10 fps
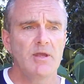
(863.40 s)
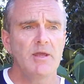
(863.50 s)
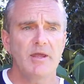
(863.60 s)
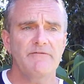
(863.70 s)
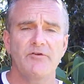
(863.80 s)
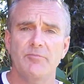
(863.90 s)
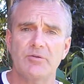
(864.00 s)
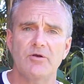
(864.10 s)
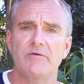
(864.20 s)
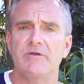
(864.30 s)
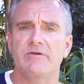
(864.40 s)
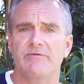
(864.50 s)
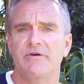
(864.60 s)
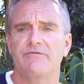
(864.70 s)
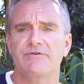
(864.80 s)
If you believe that
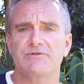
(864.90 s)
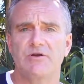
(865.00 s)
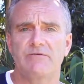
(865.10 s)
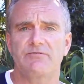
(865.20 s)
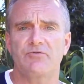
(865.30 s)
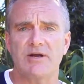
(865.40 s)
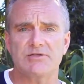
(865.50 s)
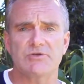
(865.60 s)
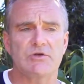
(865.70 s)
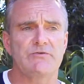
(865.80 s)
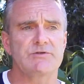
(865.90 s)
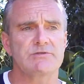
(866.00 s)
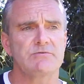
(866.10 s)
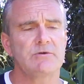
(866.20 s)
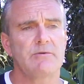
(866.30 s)
you've received great
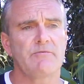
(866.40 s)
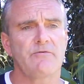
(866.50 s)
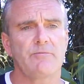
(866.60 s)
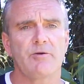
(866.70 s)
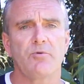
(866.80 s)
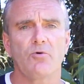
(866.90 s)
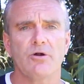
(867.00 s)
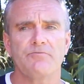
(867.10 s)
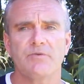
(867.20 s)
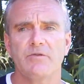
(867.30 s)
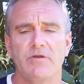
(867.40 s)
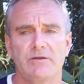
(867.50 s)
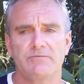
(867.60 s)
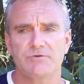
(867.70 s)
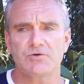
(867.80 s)
service from your porter,
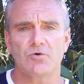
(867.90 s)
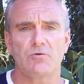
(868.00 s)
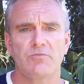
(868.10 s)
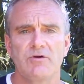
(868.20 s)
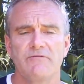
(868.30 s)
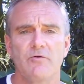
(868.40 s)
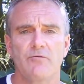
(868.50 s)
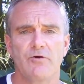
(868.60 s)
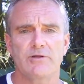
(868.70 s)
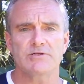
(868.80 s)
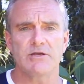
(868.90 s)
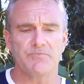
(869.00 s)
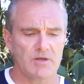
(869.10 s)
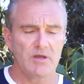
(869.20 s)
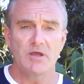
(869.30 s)
then sure, feel free to
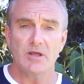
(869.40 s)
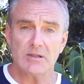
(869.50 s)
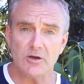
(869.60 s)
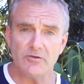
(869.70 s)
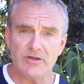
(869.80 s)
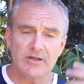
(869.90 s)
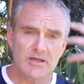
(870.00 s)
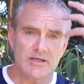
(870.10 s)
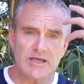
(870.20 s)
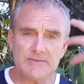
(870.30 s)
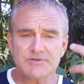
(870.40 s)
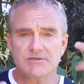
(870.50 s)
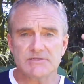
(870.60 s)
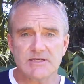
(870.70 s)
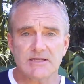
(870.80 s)
tip. Clothing, caps,
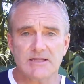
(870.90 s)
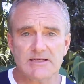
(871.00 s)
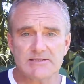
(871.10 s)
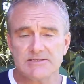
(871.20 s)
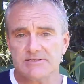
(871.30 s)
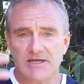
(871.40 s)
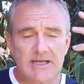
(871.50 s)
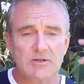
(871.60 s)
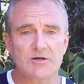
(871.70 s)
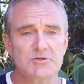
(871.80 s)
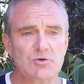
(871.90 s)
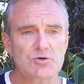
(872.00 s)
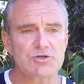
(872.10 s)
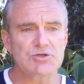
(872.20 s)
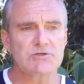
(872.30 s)
sunglasses, headlight
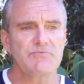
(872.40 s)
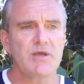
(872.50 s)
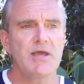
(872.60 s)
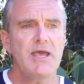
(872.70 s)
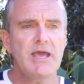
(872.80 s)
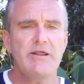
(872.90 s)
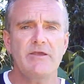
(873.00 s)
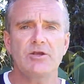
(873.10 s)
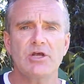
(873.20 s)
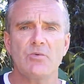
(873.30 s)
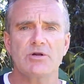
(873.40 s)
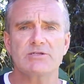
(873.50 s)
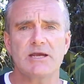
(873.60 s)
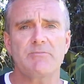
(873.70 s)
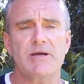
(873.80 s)
torches, anything you don't want to
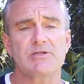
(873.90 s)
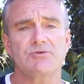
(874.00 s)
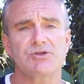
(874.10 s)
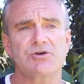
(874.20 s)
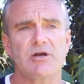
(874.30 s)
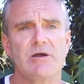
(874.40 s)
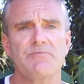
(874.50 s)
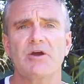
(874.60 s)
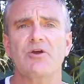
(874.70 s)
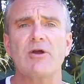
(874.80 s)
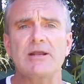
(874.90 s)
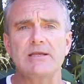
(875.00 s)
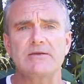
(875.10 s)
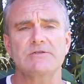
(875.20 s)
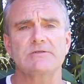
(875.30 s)
take back to Australia are great
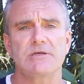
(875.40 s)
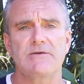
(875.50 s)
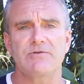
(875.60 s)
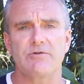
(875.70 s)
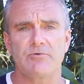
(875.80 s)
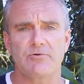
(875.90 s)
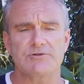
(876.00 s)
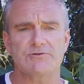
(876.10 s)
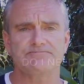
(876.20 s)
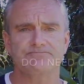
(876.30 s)
gifts to give to the boys.